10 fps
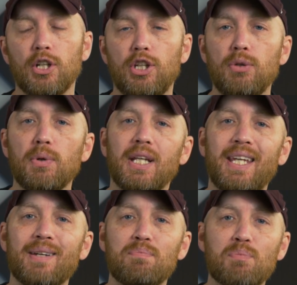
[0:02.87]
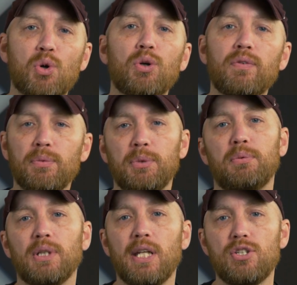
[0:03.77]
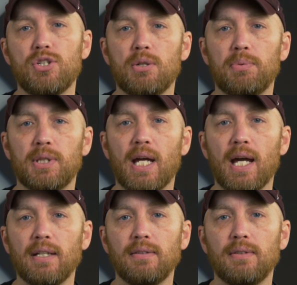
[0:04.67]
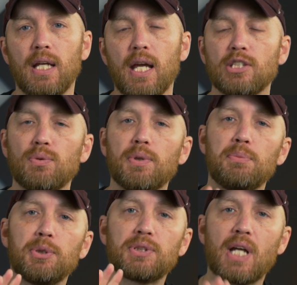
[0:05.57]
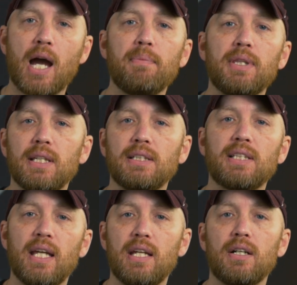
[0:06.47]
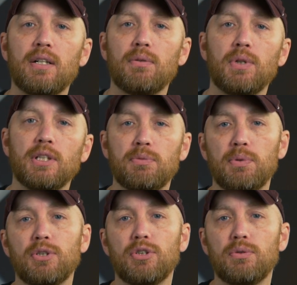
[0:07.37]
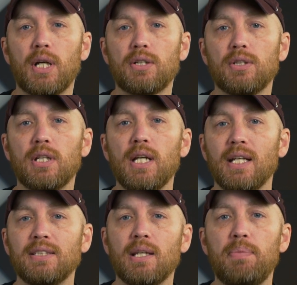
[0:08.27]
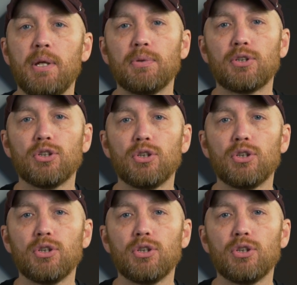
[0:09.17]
Do you want to get more from your relationship with God? It's one of the most common things I hear in spiritual direction is that people are